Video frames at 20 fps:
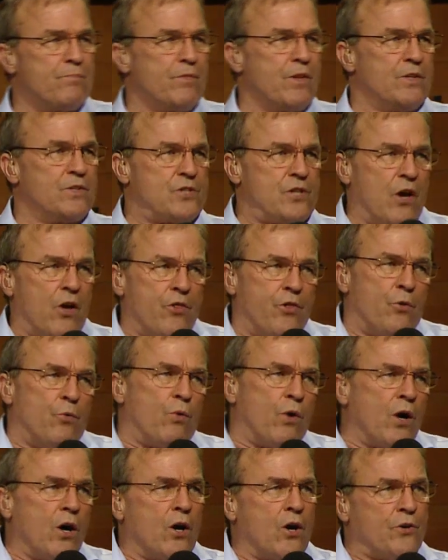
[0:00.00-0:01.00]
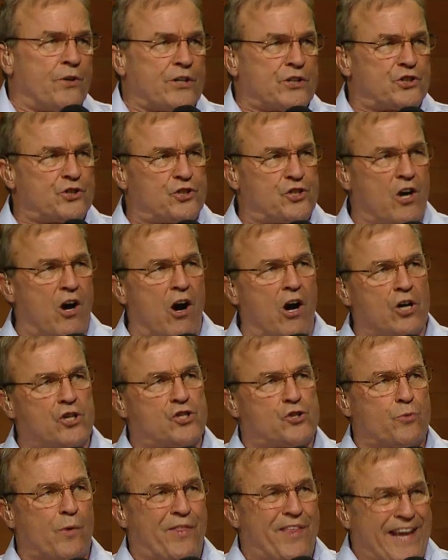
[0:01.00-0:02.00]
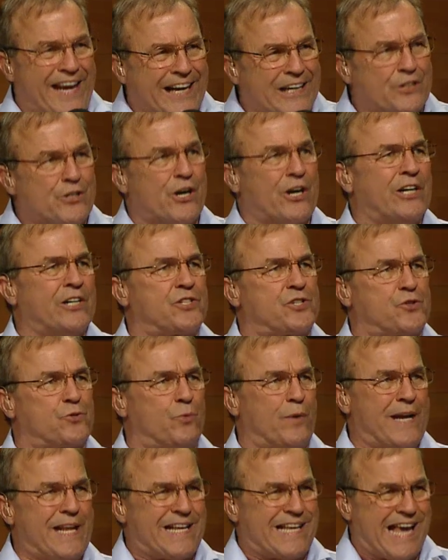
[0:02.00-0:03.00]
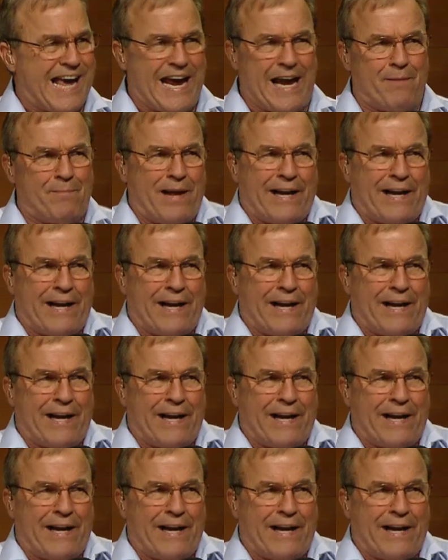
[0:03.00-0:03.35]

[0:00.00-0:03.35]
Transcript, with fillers: So the world is charged with ignorance when he came.